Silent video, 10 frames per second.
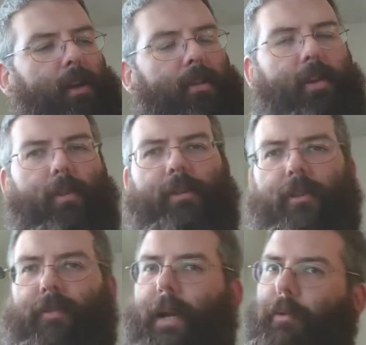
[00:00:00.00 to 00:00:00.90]
The
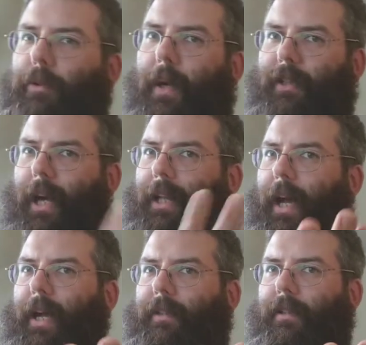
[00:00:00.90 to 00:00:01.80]
original Vanquish box I
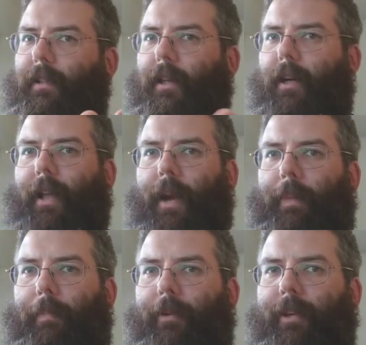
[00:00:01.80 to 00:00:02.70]
liked. A lot of
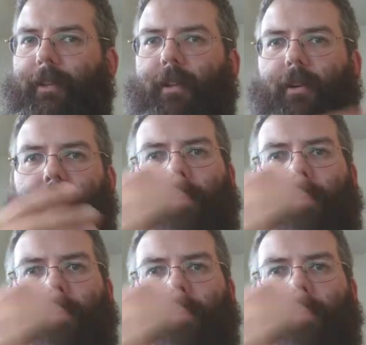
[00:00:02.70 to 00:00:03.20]
people didn't know.